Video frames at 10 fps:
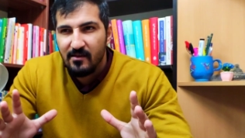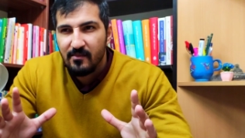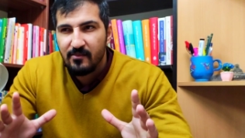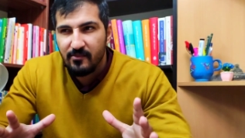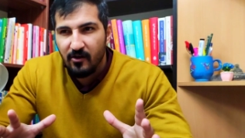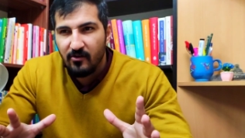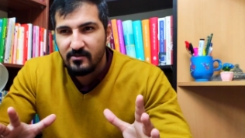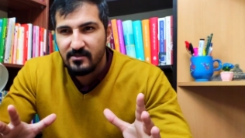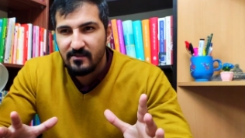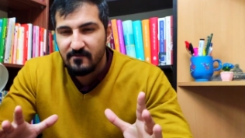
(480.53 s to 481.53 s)

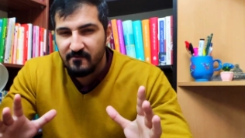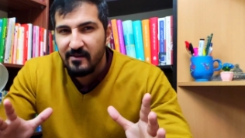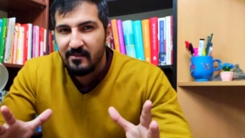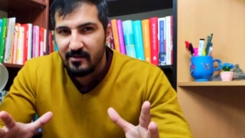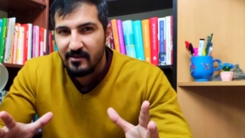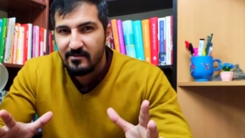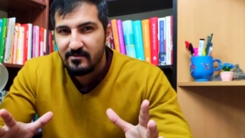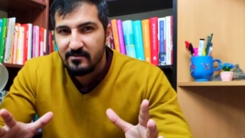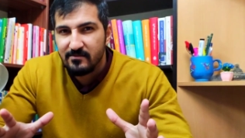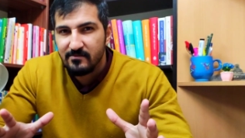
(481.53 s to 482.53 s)
thoughts and
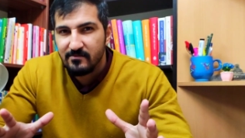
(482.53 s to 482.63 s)
feelings?